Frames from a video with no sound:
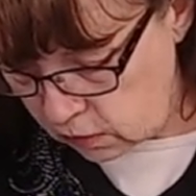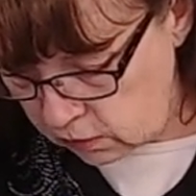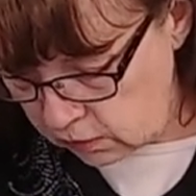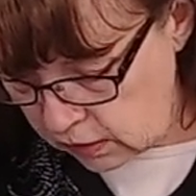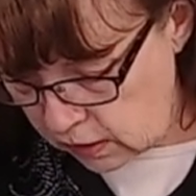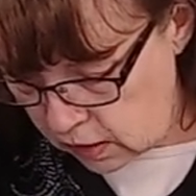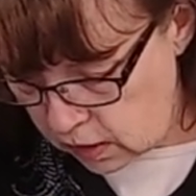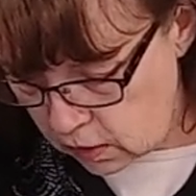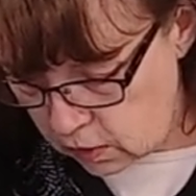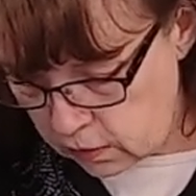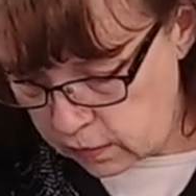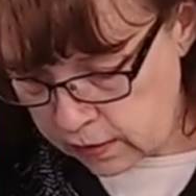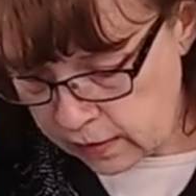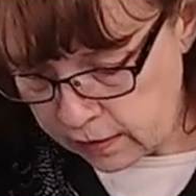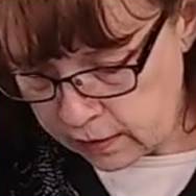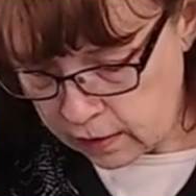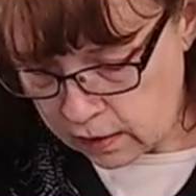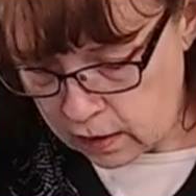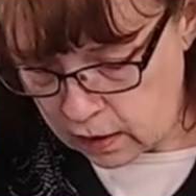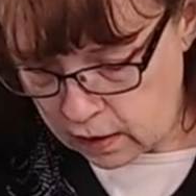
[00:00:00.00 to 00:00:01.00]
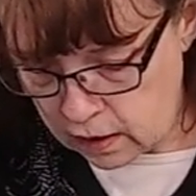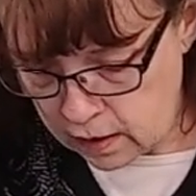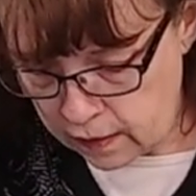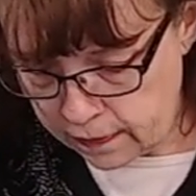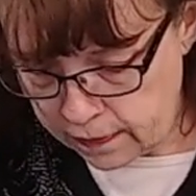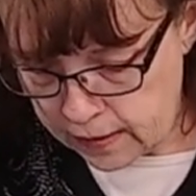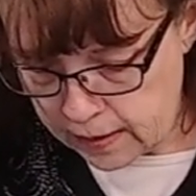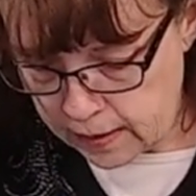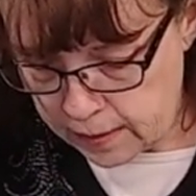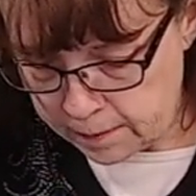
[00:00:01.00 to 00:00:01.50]
low
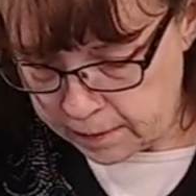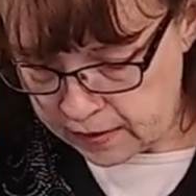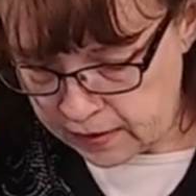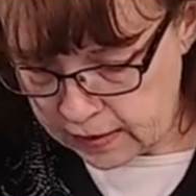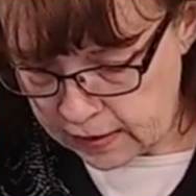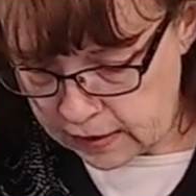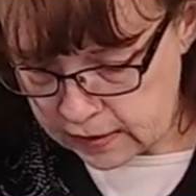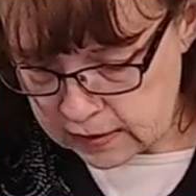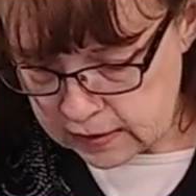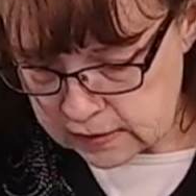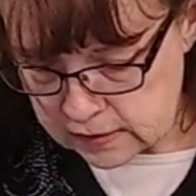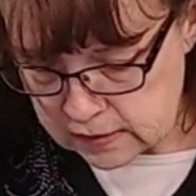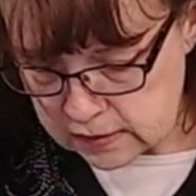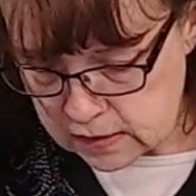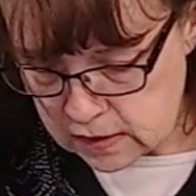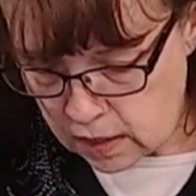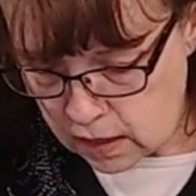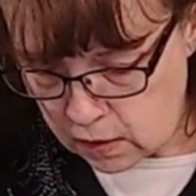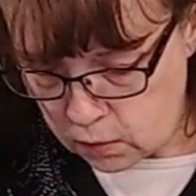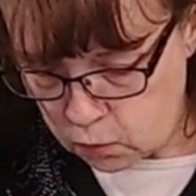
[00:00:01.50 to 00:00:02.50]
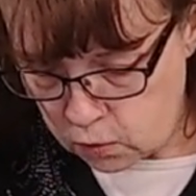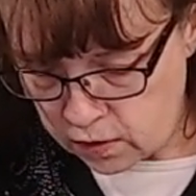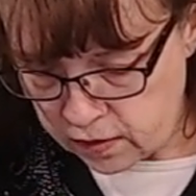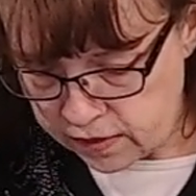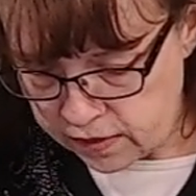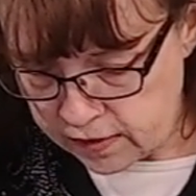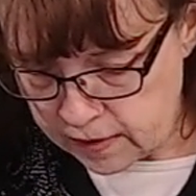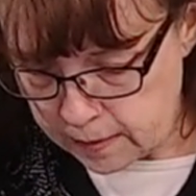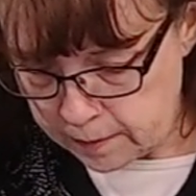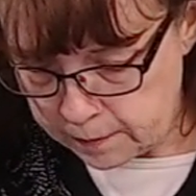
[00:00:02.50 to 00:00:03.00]
on them that it's not
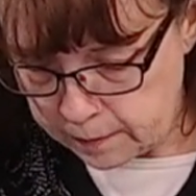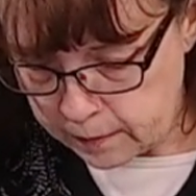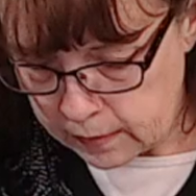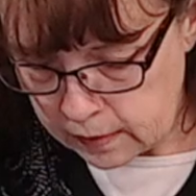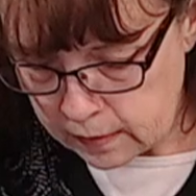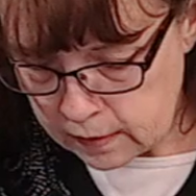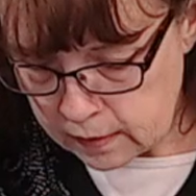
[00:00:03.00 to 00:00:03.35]
worth them